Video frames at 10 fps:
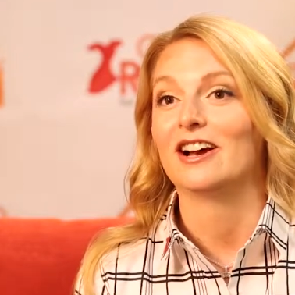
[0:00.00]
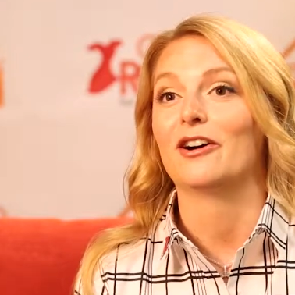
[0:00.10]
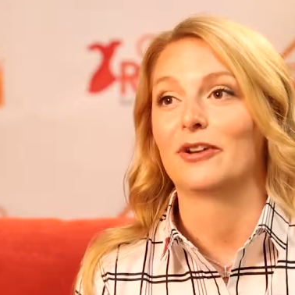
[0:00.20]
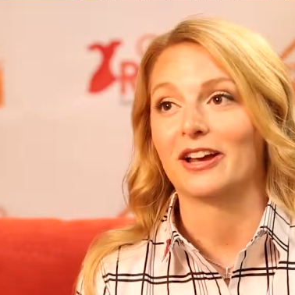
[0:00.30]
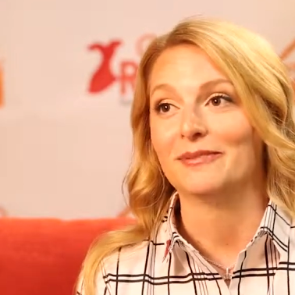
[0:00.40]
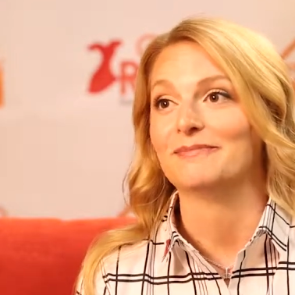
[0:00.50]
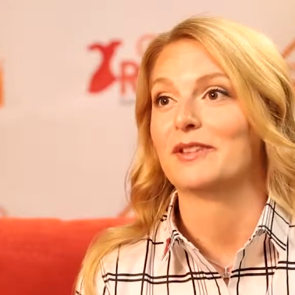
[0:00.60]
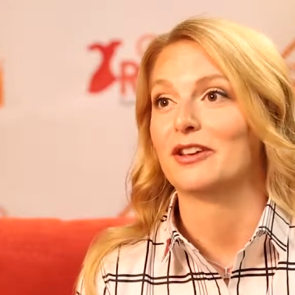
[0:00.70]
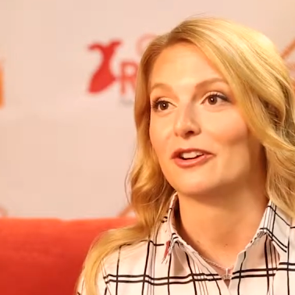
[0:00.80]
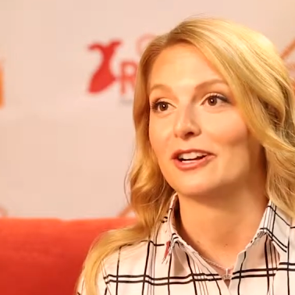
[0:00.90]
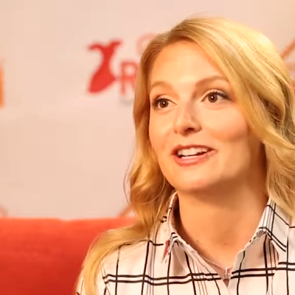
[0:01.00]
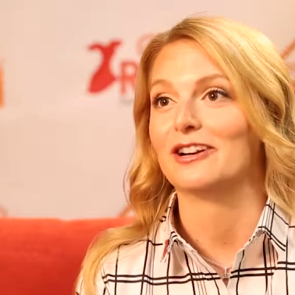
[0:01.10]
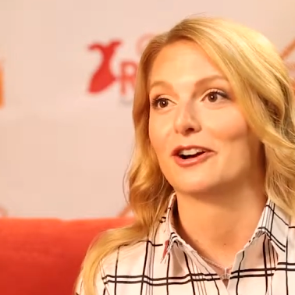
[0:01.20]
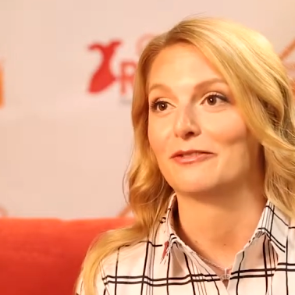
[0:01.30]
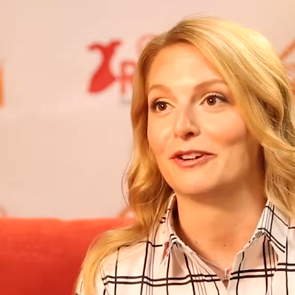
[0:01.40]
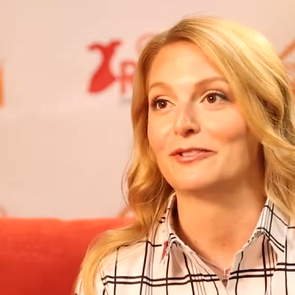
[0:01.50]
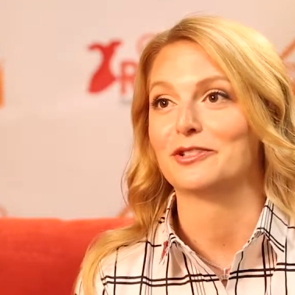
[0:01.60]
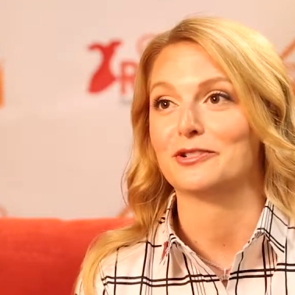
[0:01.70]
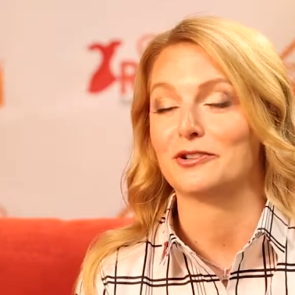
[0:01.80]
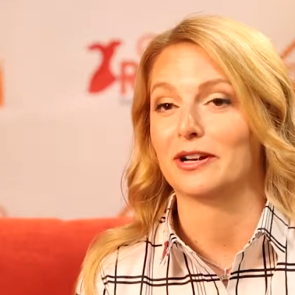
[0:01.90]
okay, you're going to need heart valve
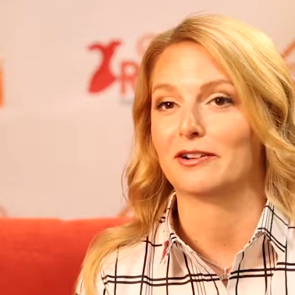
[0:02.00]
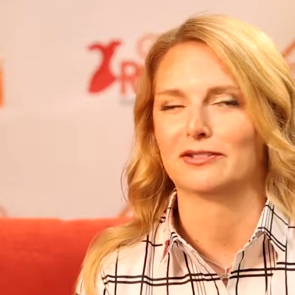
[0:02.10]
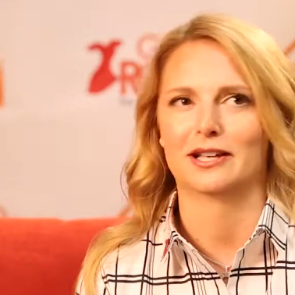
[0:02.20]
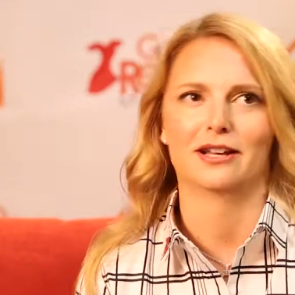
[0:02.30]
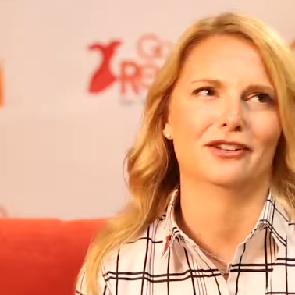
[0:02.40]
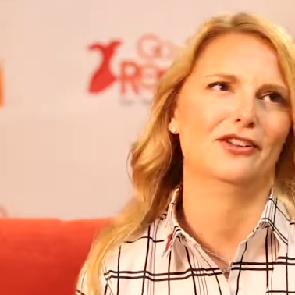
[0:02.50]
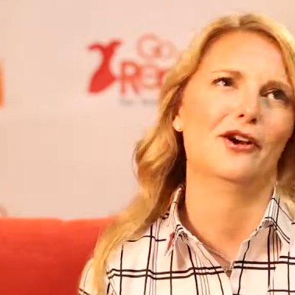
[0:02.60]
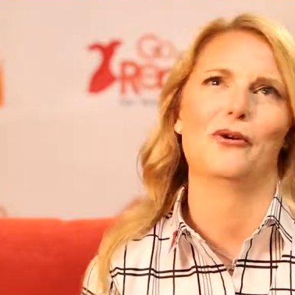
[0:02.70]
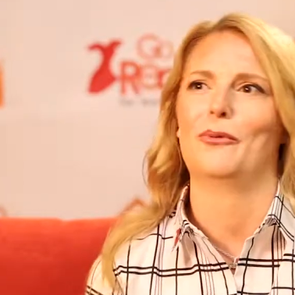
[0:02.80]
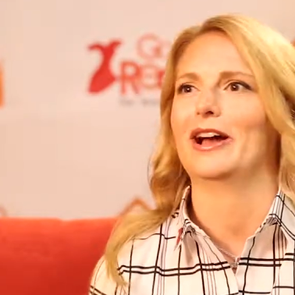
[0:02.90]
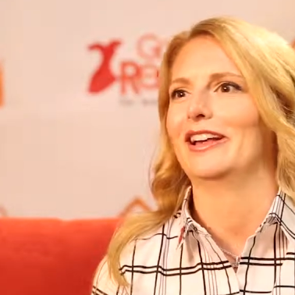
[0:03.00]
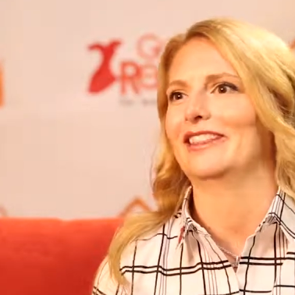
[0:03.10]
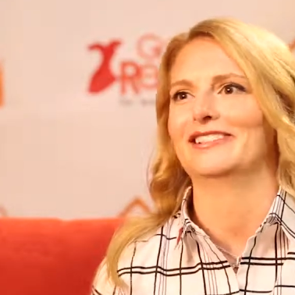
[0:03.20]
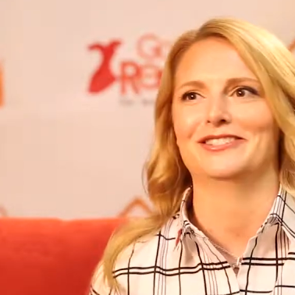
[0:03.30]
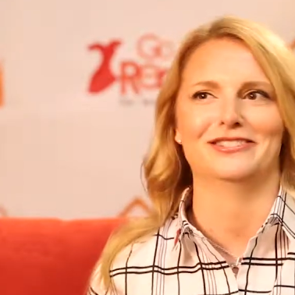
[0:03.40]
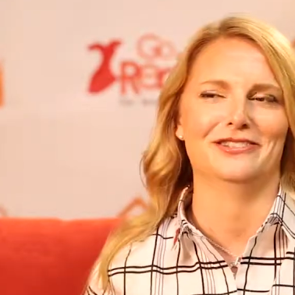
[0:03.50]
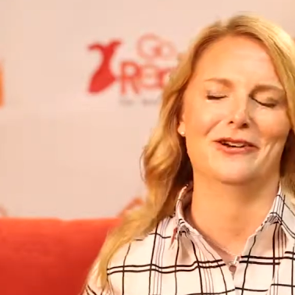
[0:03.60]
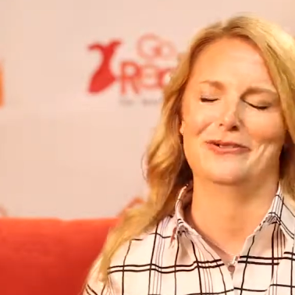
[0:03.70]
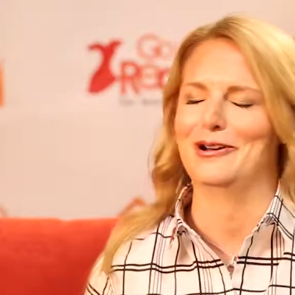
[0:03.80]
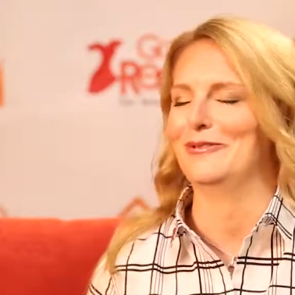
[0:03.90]
surgery. And I was like, no way, this is
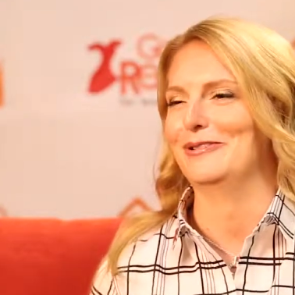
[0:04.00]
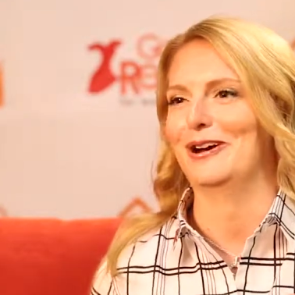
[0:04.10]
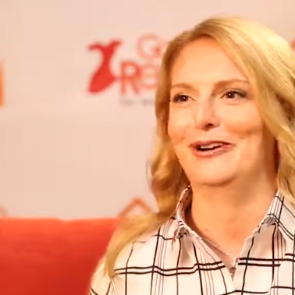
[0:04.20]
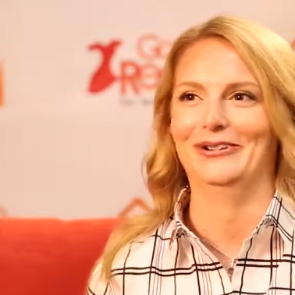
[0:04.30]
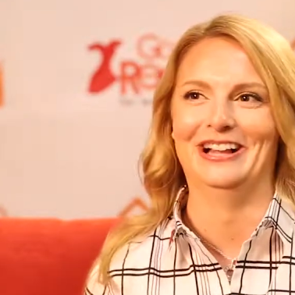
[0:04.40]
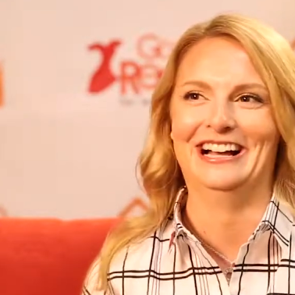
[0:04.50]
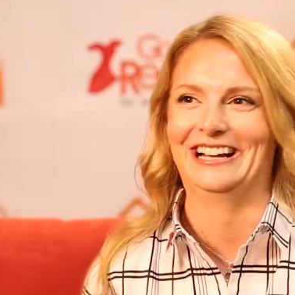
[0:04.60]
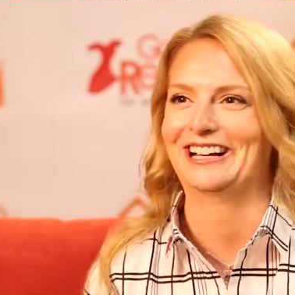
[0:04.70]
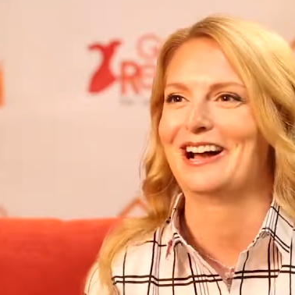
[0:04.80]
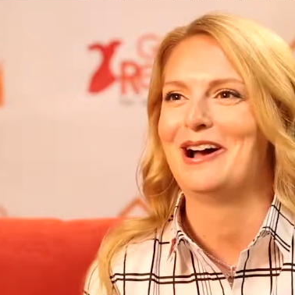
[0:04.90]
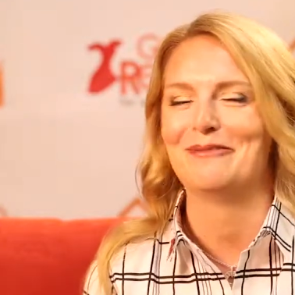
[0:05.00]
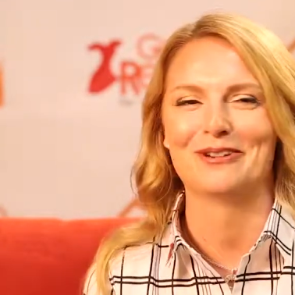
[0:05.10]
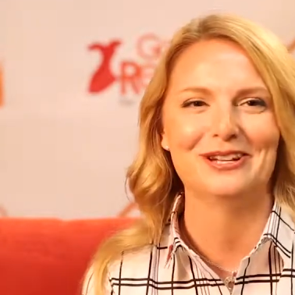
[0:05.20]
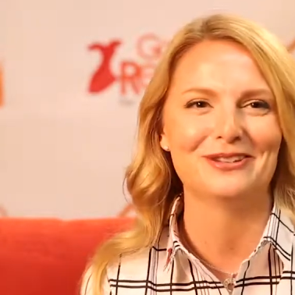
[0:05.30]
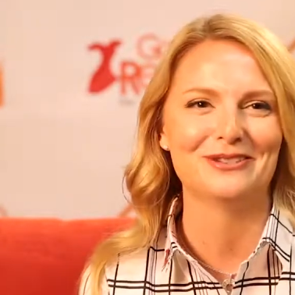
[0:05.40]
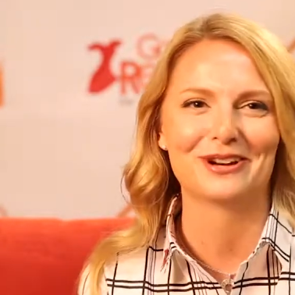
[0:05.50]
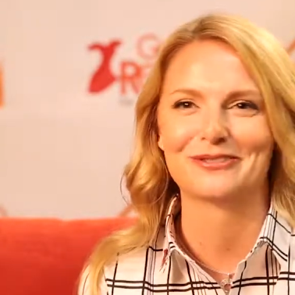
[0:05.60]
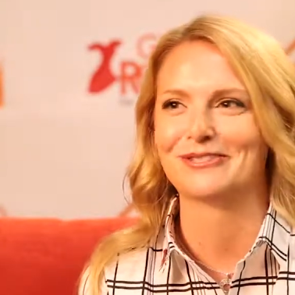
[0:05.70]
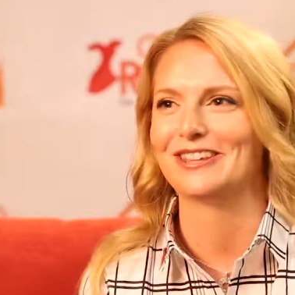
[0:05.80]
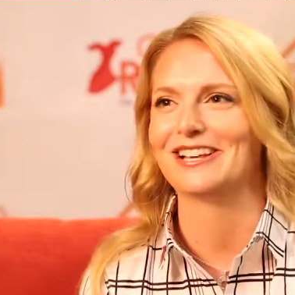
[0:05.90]
no. Like, way too
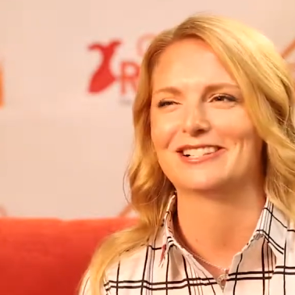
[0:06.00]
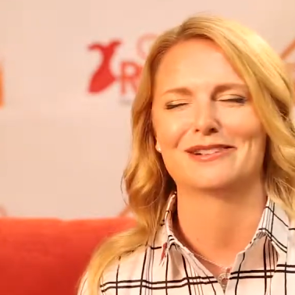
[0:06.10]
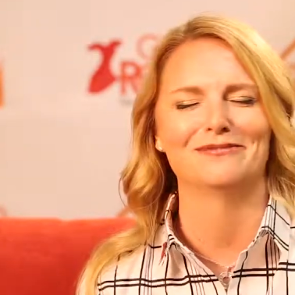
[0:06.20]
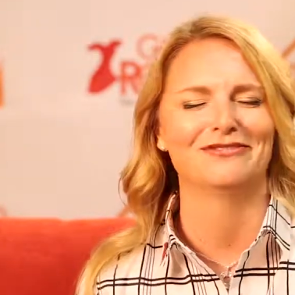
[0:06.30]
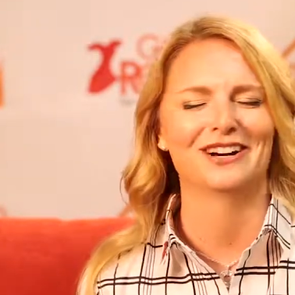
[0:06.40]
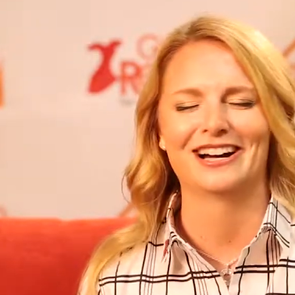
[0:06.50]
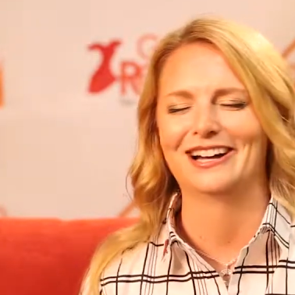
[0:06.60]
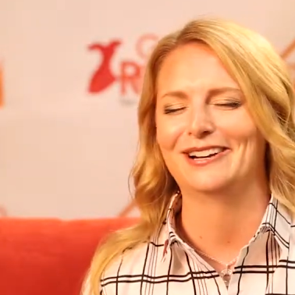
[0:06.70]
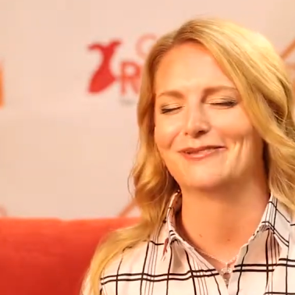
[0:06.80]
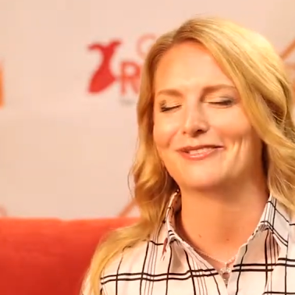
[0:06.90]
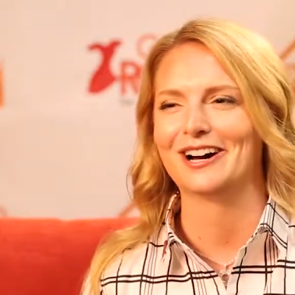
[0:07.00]
young for this. I'm fine.